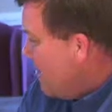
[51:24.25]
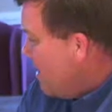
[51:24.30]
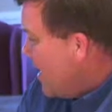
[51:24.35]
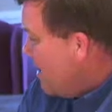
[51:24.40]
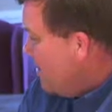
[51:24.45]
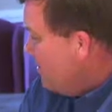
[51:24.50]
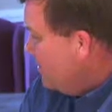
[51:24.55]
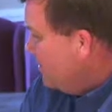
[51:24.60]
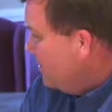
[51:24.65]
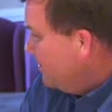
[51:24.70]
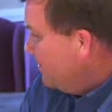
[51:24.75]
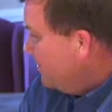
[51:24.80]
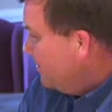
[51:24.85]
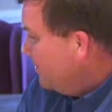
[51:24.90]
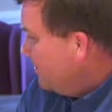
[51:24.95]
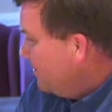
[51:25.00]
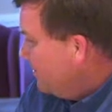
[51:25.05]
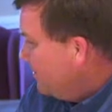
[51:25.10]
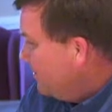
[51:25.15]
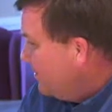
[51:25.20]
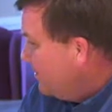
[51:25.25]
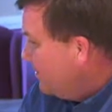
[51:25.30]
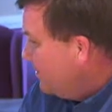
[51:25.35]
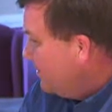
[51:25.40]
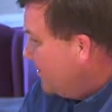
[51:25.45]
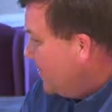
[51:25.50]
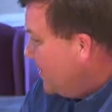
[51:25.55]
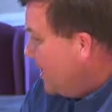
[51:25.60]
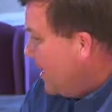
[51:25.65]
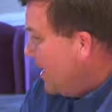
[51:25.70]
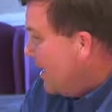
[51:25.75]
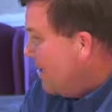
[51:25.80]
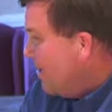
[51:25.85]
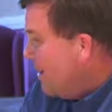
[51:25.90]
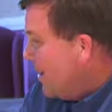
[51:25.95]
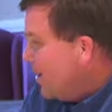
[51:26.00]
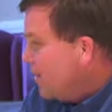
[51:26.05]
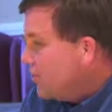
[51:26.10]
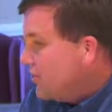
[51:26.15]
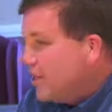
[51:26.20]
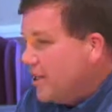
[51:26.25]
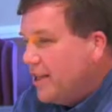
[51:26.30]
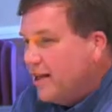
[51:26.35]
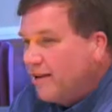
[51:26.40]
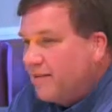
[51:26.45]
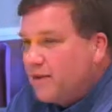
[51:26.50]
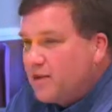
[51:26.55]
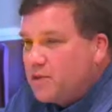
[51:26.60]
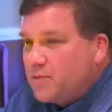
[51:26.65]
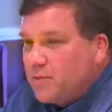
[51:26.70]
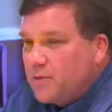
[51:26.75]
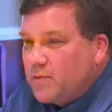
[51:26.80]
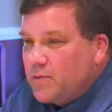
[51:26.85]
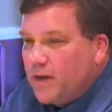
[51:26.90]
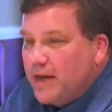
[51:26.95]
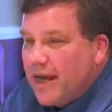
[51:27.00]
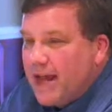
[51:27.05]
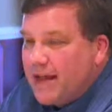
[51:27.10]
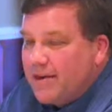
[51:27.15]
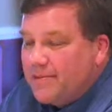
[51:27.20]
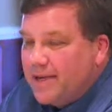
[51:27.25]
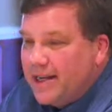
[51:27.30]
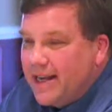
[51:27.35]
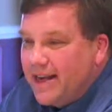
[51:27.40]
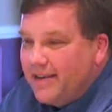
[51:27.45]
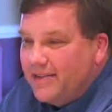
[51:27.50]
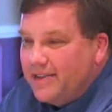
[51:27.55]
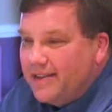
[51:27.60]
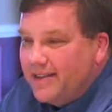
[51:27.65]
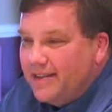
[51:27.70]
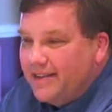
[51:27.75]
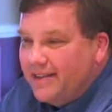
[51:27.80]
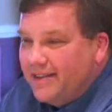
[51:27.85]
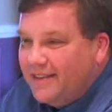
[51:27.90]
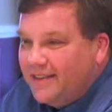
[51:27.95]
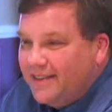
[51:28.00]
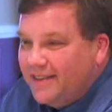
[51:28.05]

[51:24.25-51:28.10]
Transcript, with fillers: Amen? Amen. Amen. You see the difference between Adam and David?